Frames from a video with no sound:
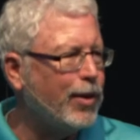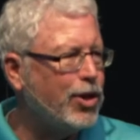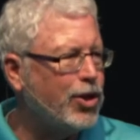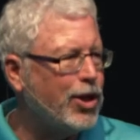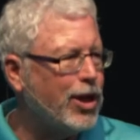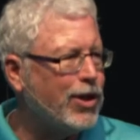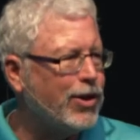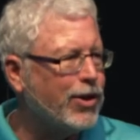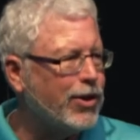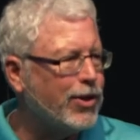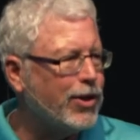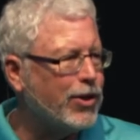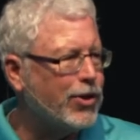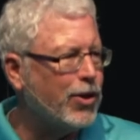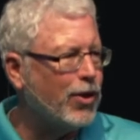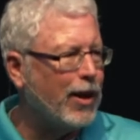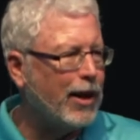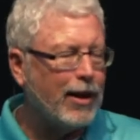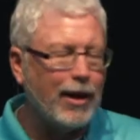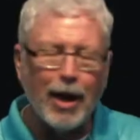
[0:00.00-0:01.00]
Jesus because they're
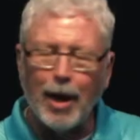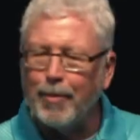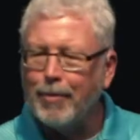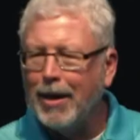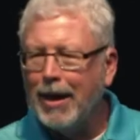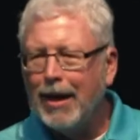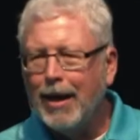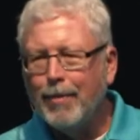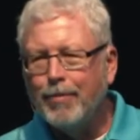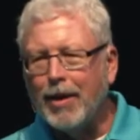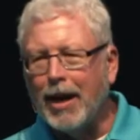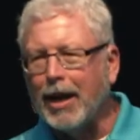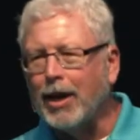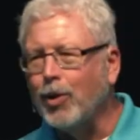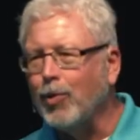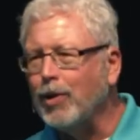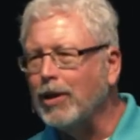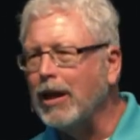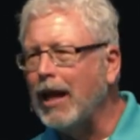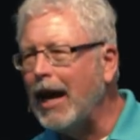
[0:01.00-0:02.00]
like, nope, I'm not going to
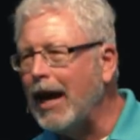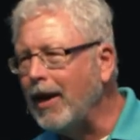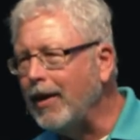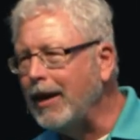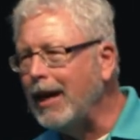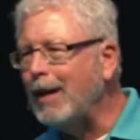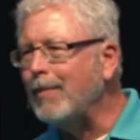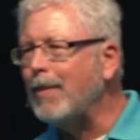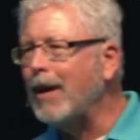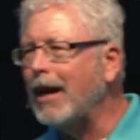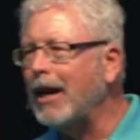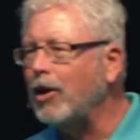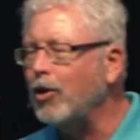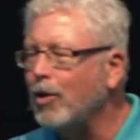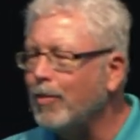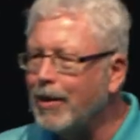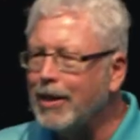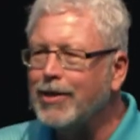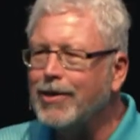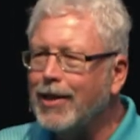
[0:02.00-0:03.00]
rely on him. I'm going to do it
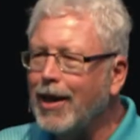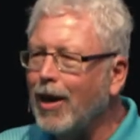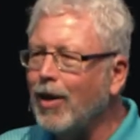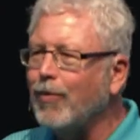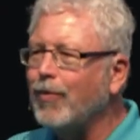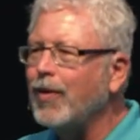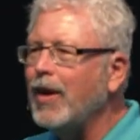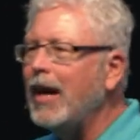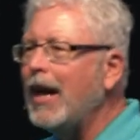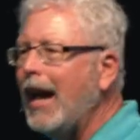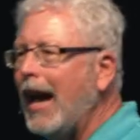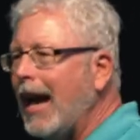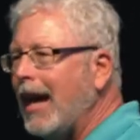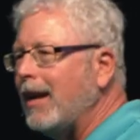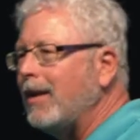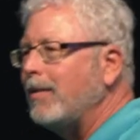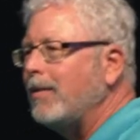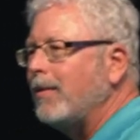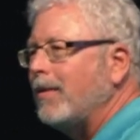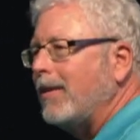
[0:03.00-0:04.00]
myself.
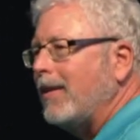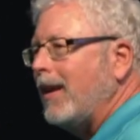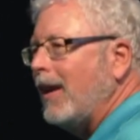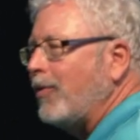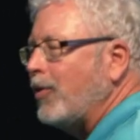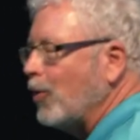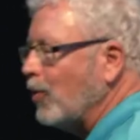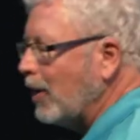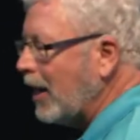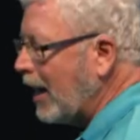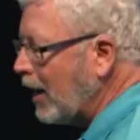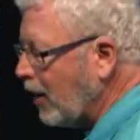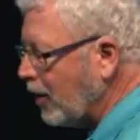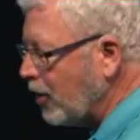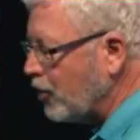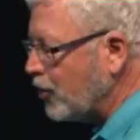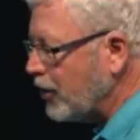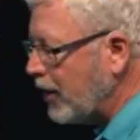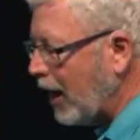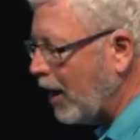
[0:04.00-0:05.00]
And if you're relying on
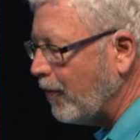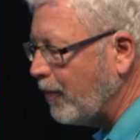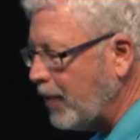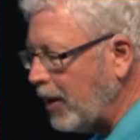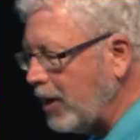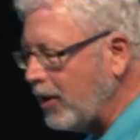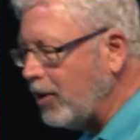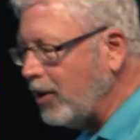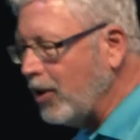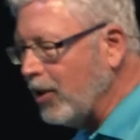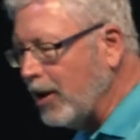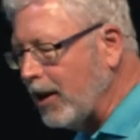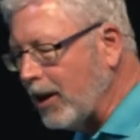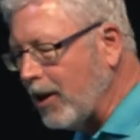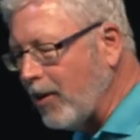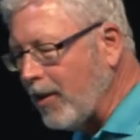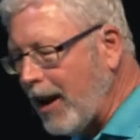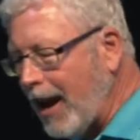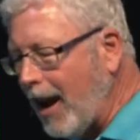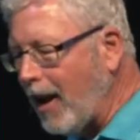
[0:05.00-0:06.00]
yourself, then you're going to
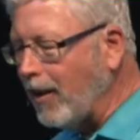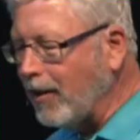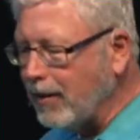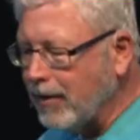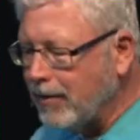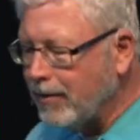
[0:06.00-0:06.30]
go to hell.